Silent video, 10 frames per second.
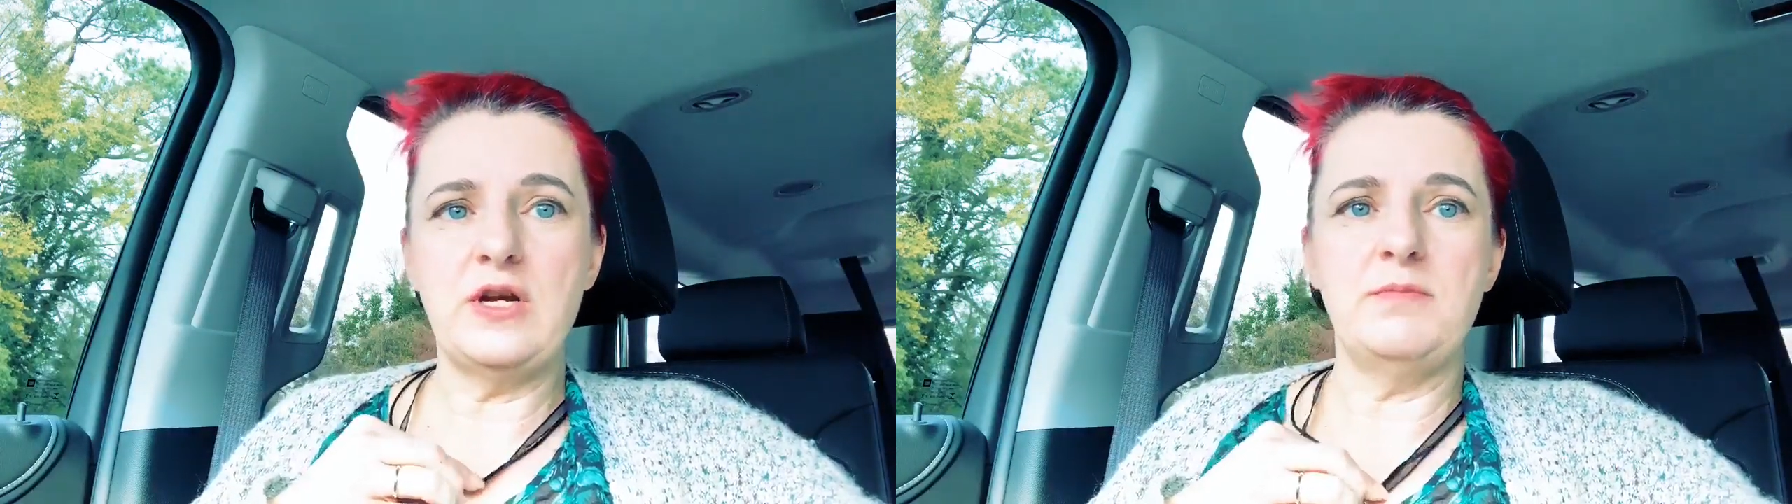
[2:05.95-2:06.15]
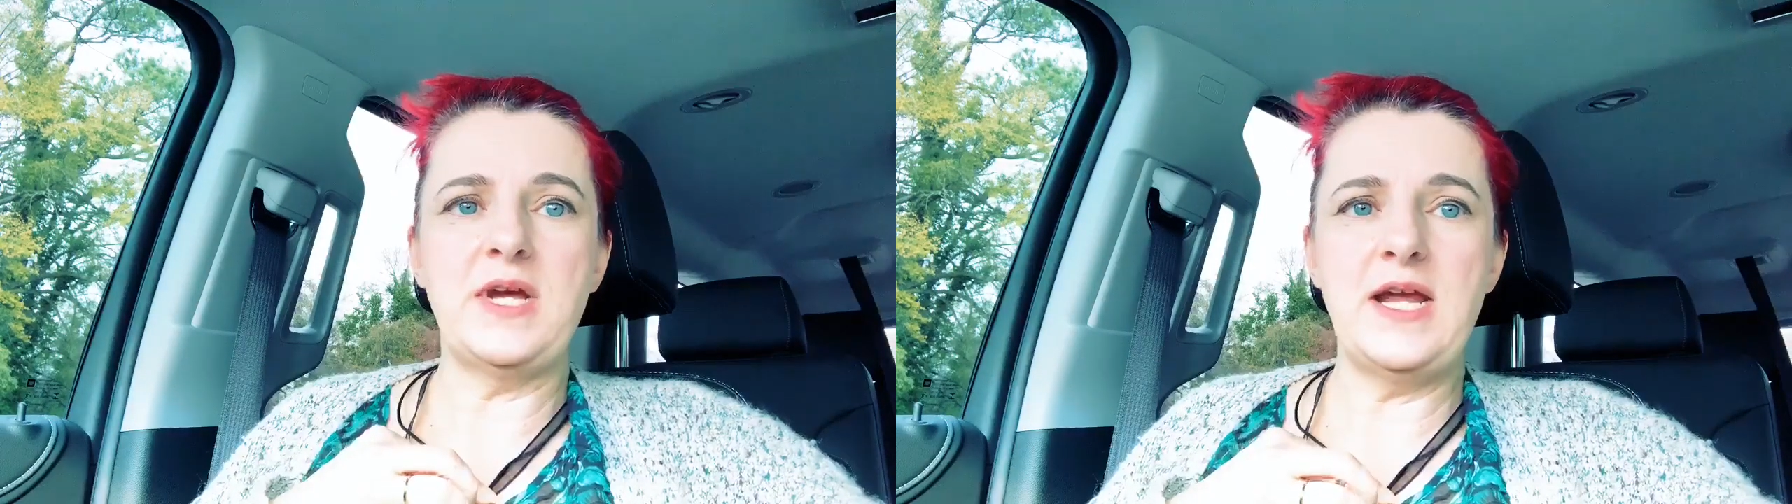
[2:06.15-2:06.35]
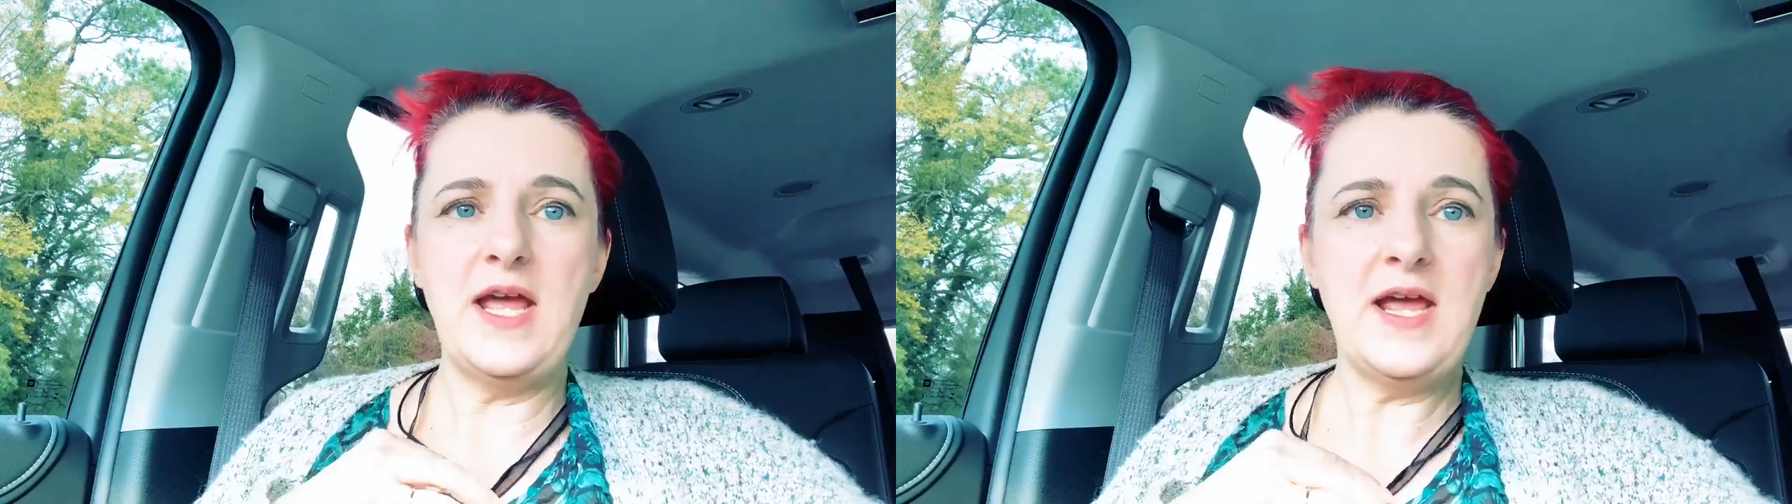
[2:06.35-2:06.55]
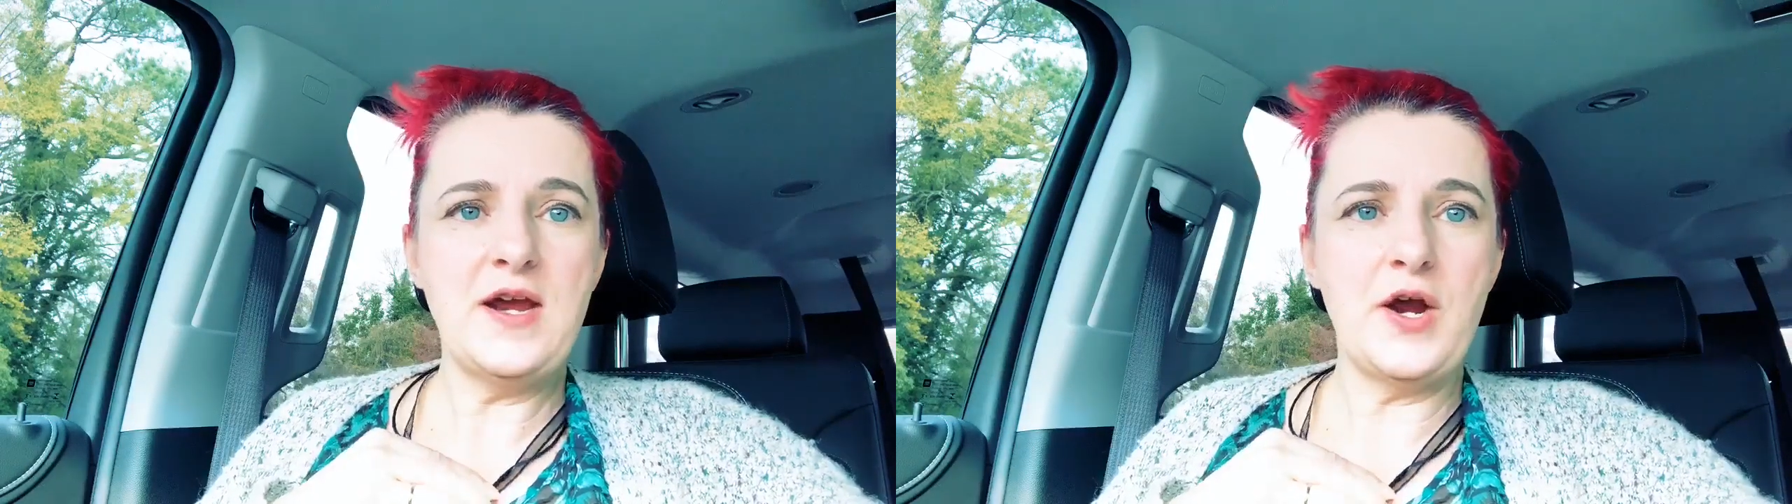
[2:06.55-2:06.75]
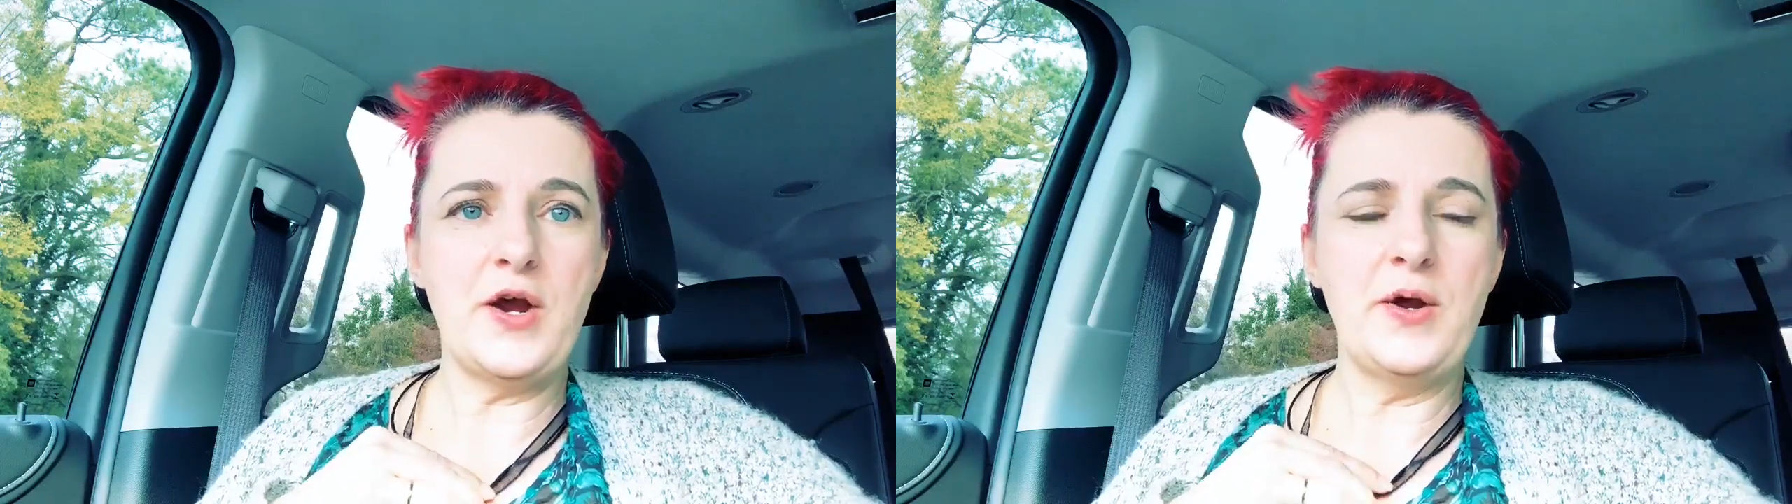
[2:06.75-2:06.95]
on my
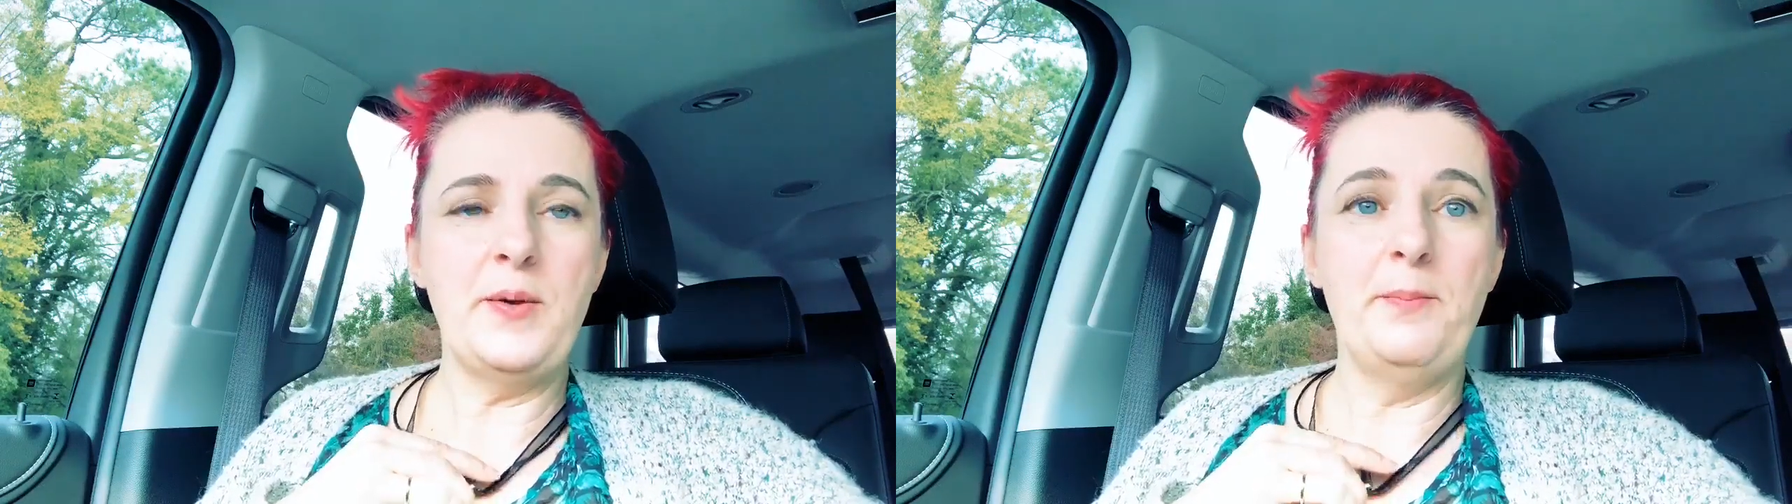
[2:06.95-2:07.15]
hair,